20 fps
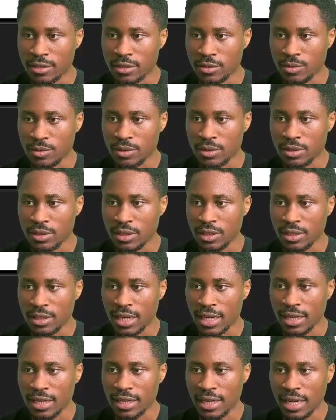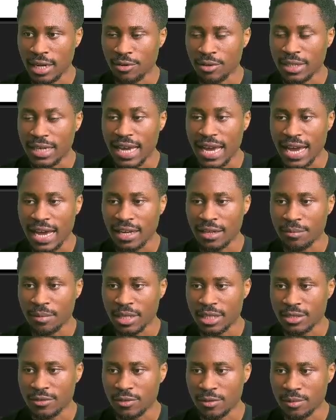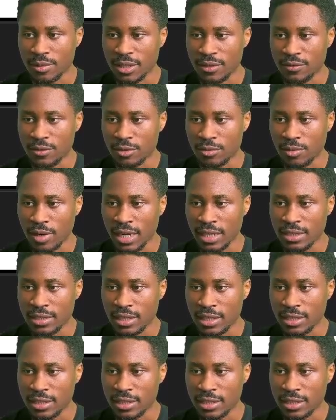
you would see that now it animates from left to right.